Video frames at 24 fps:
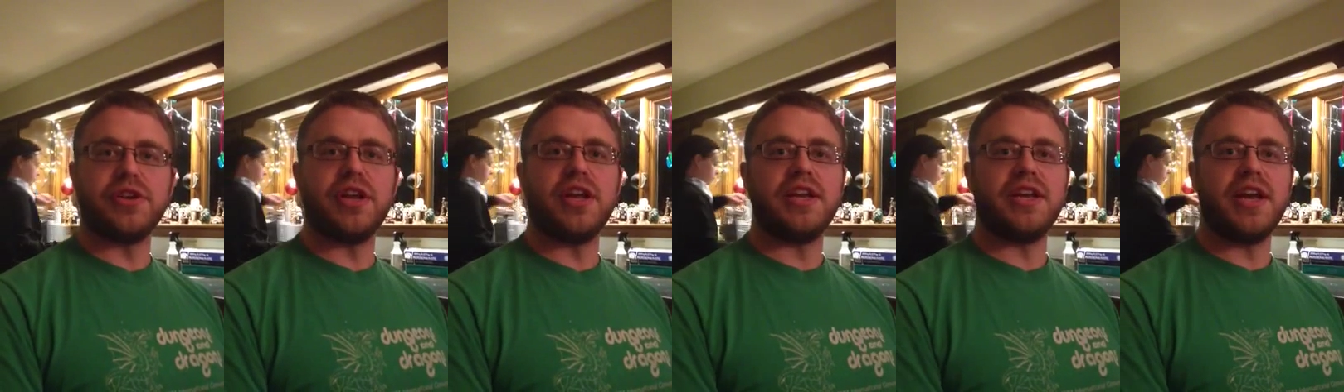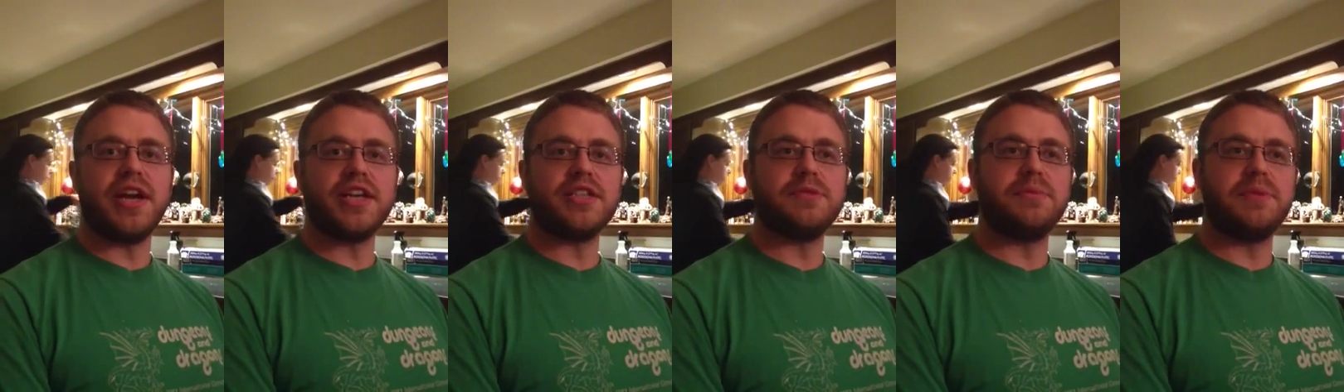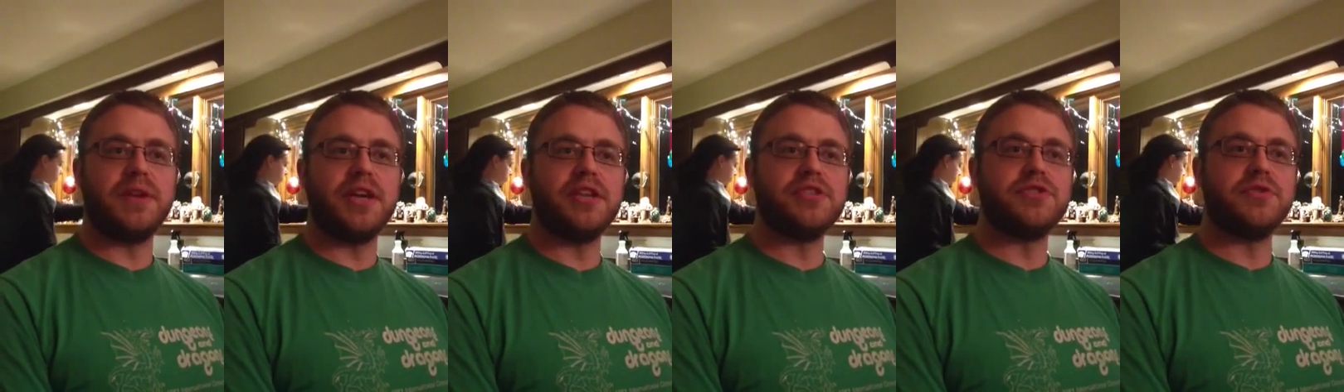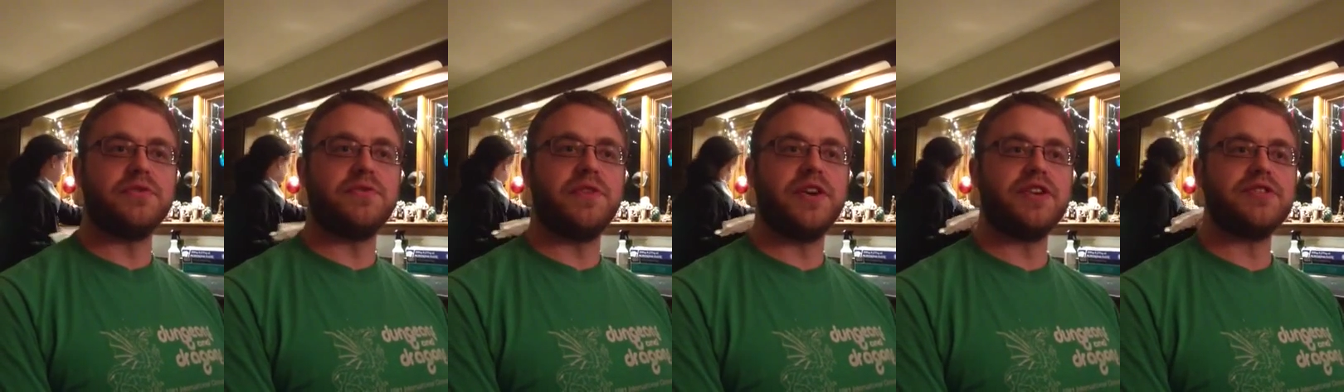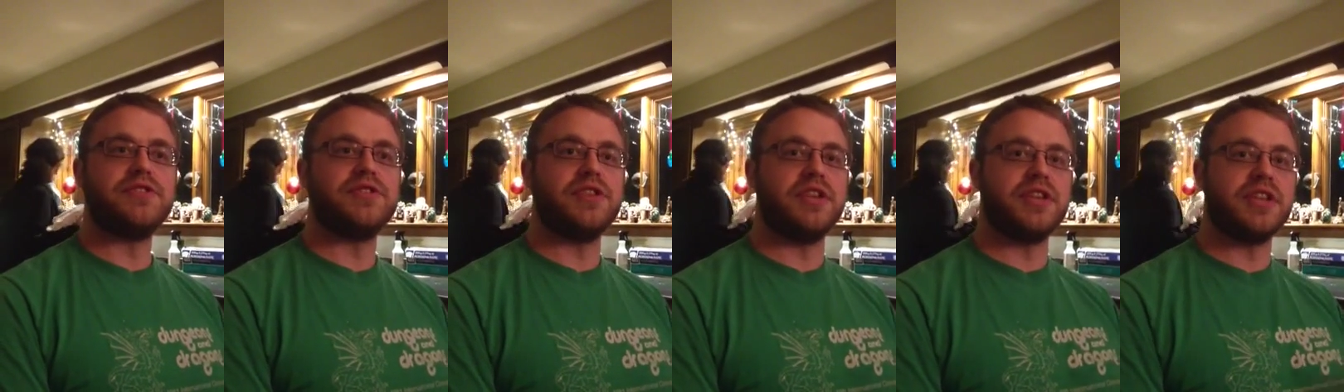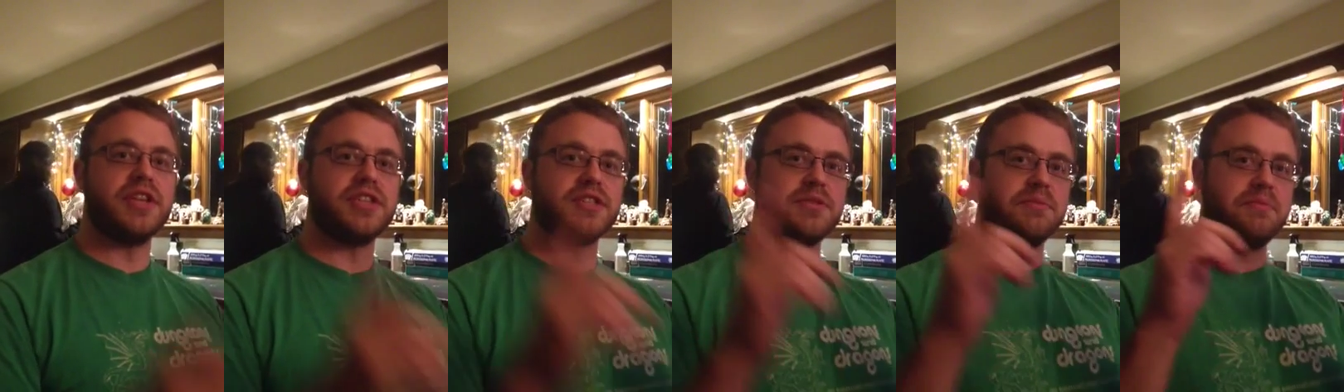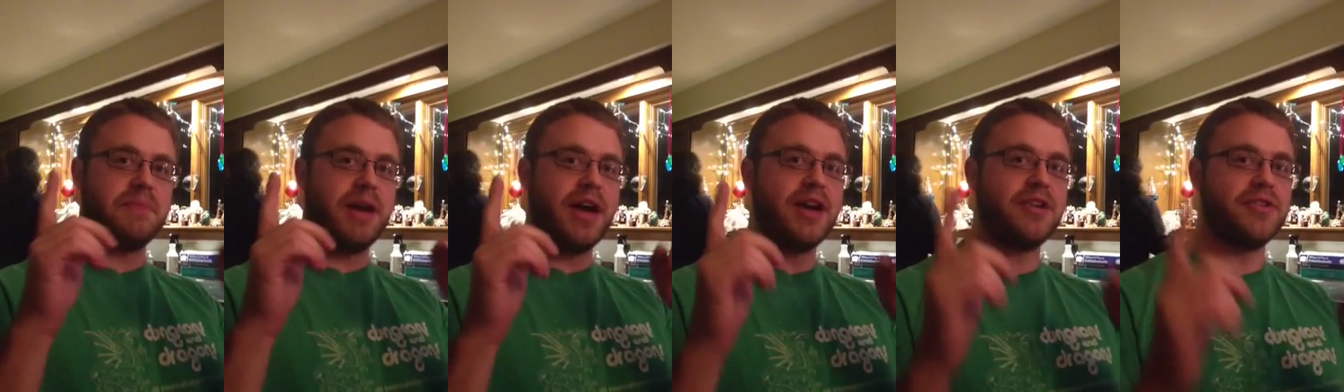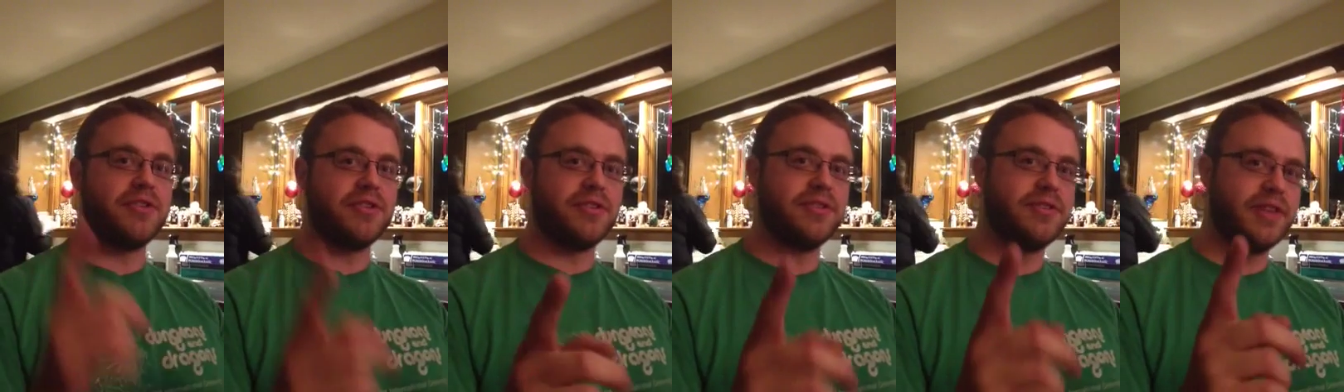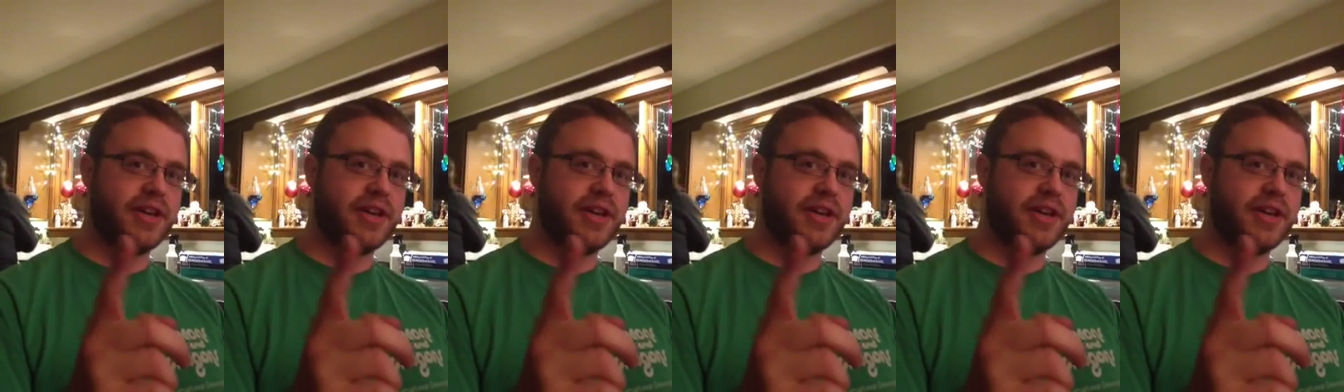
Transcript: An exponential function, it doesn't matter,